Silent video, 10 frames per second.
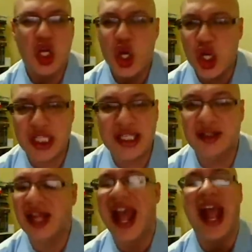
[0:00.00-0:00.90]

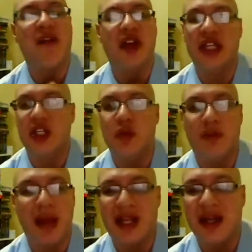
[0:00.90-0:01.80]
cookies, everything
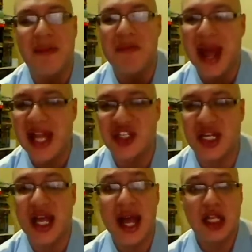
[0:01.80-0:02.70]
you can
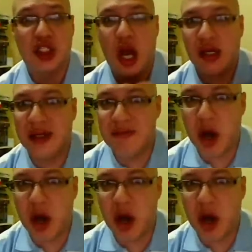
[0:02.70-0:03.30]
imagine, chocolate